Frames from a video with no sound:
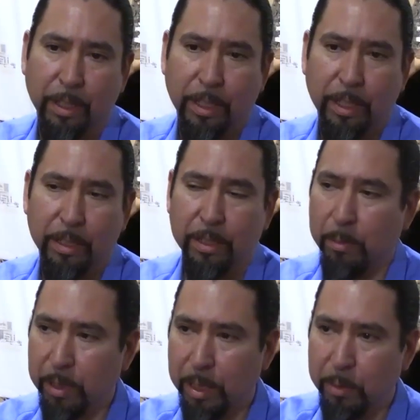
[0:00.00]
And
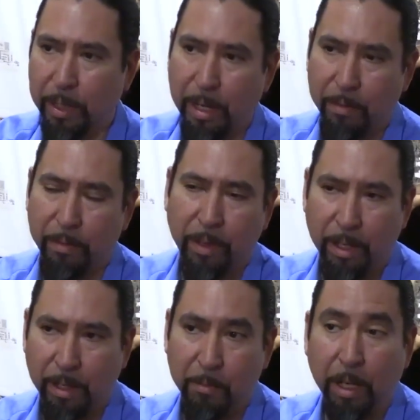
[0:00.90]
sometimes we have,
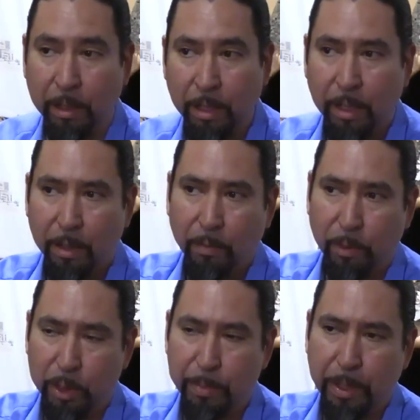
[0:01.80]
for
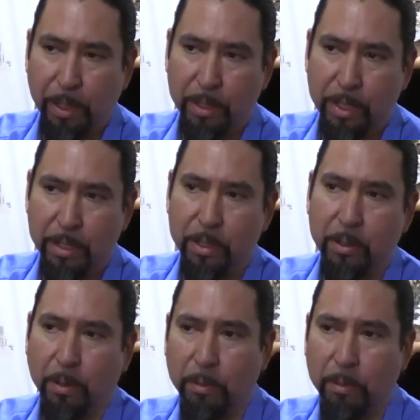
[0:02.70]
the Spirit of the Senses Tour,